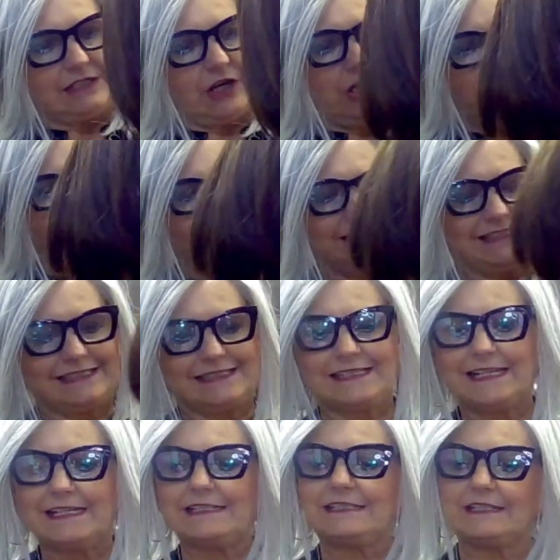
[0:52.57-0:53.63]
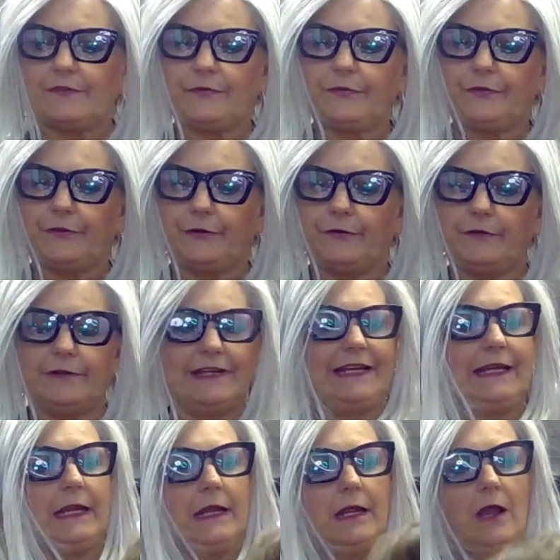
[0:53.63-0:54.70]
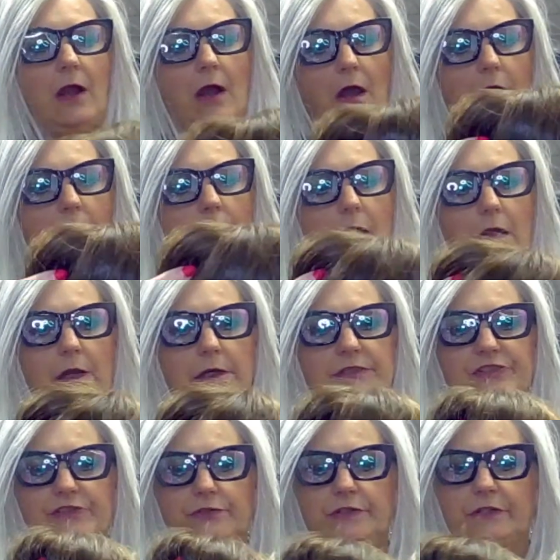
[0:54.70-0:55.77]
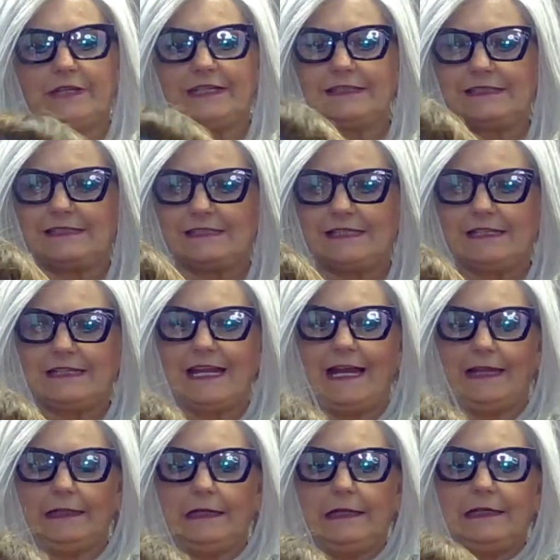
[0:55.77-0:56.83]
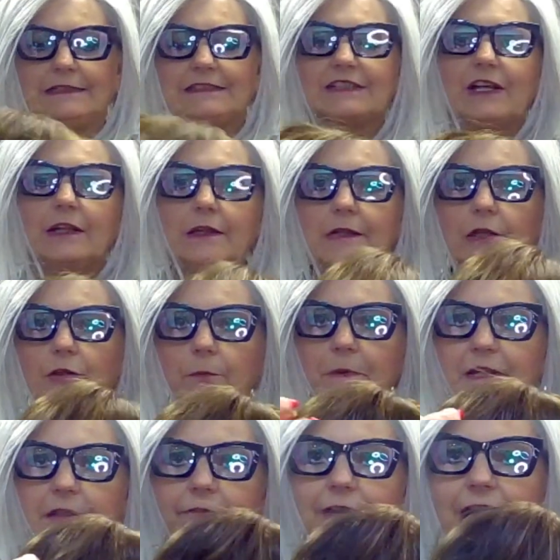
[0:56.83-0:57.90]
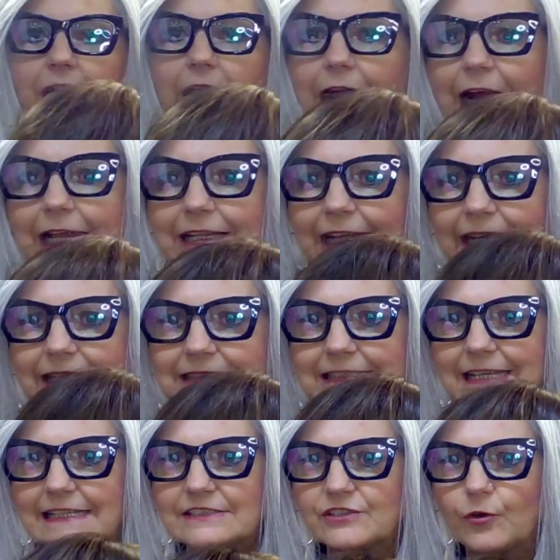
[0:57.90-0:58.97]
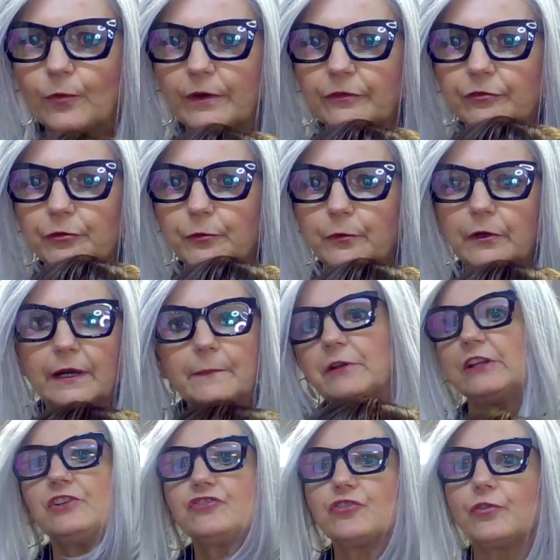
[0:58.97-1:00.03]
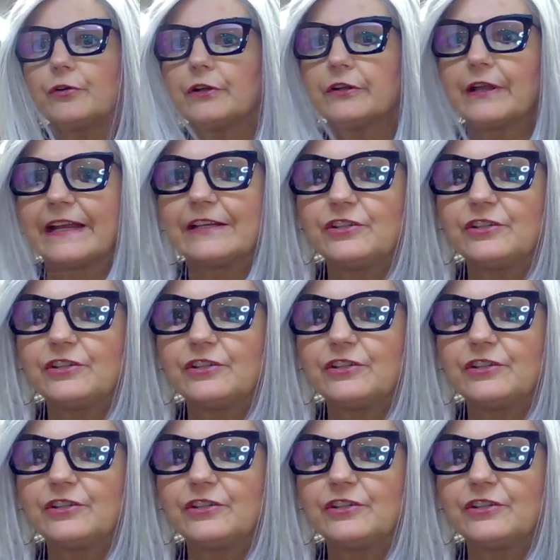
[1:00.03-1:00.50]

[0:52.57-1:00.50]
is color 630R. So you can see that. It's got a little bit of highlights that's going through her. I'm going to show you